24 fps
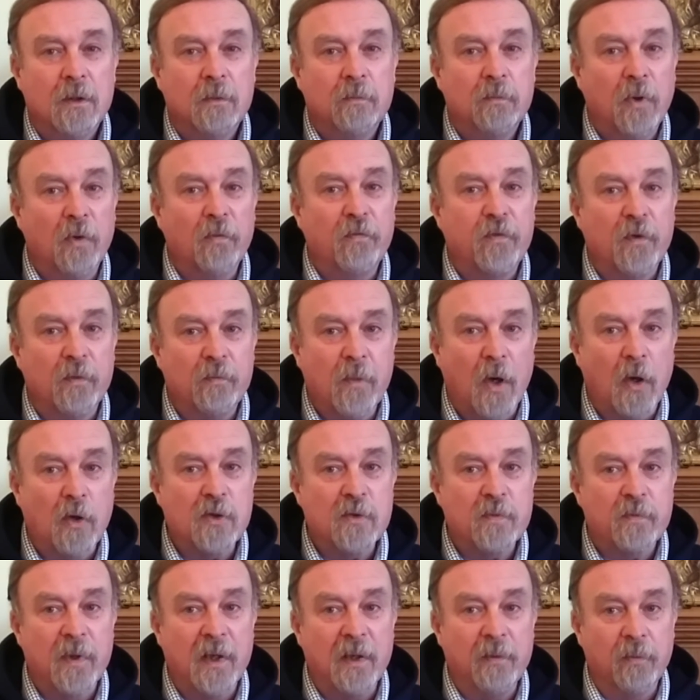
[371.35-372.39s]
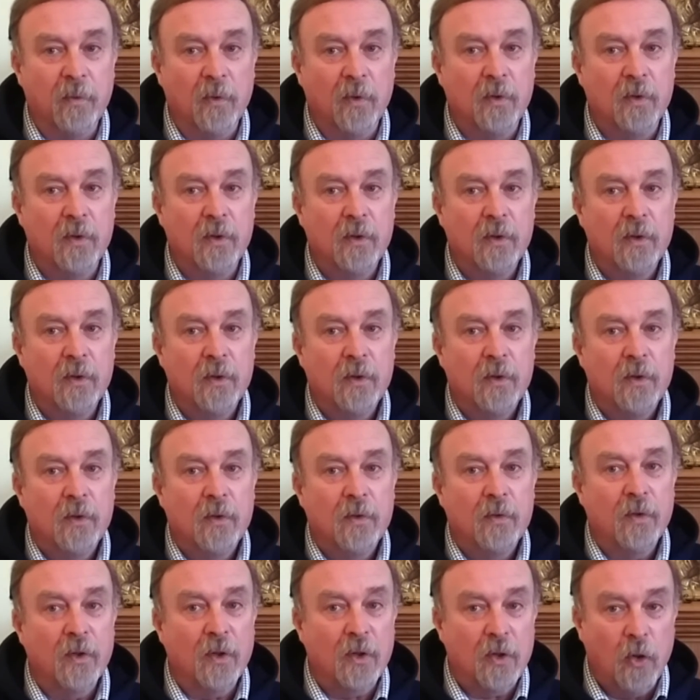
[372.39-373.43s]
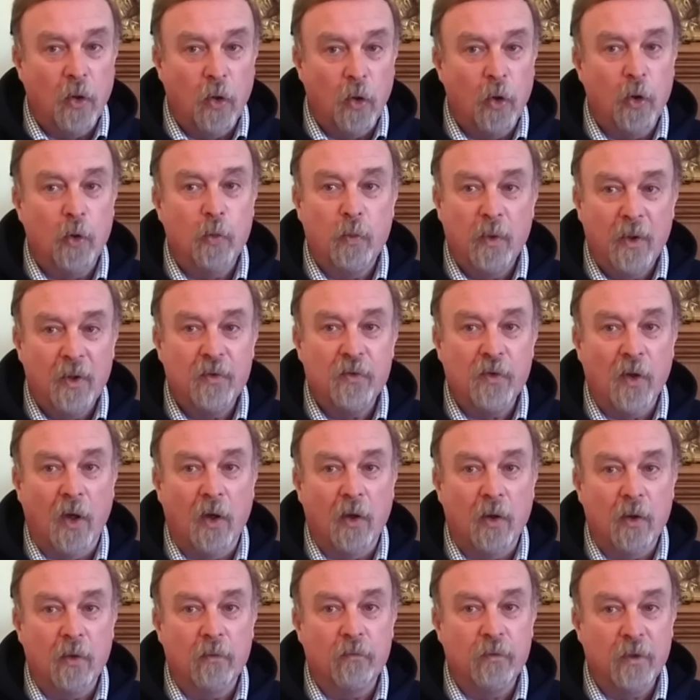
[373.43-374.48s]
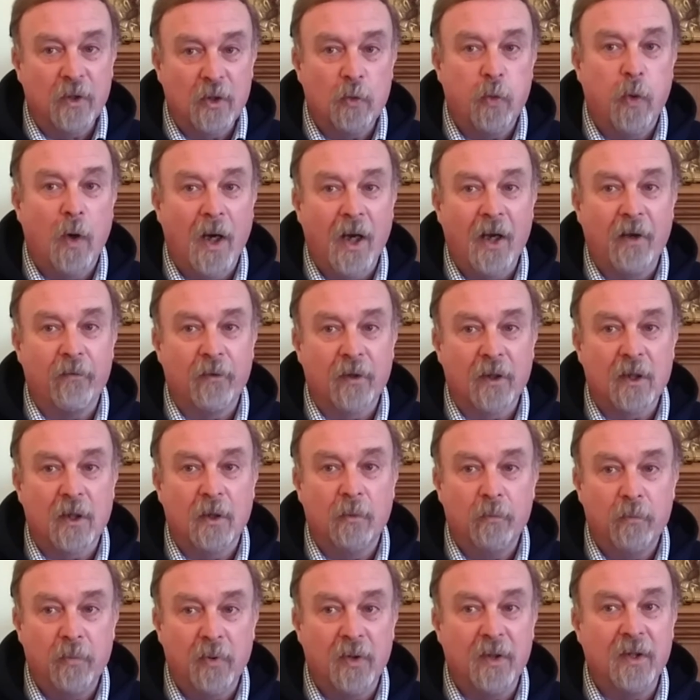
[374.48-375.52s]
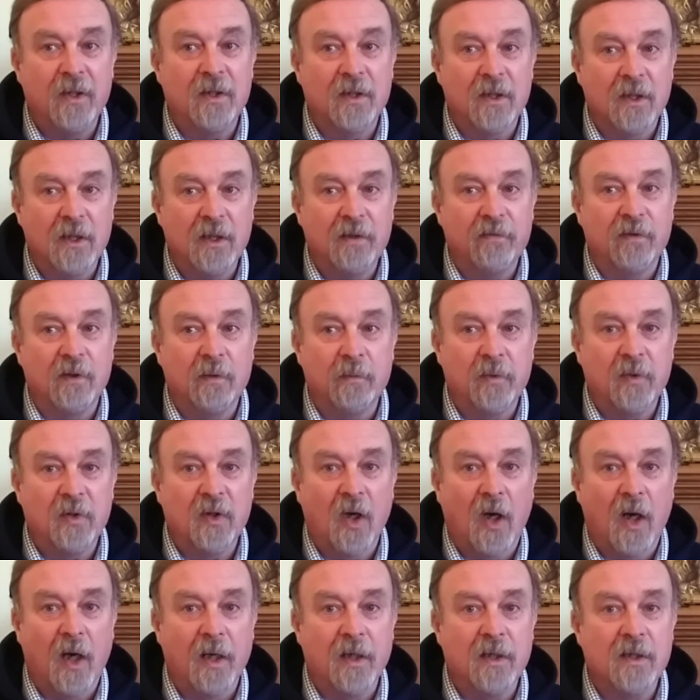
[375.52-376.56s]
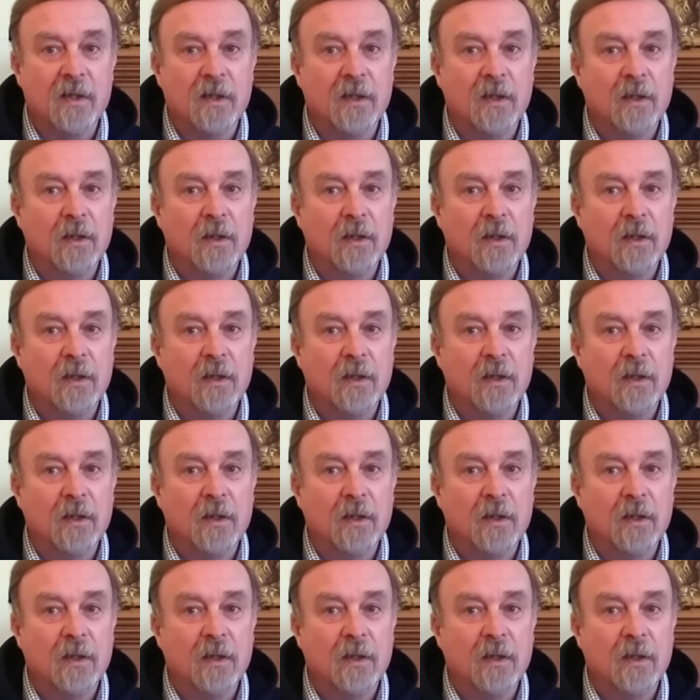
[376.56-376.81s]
But for most people, the call will not require a complete leaving behind,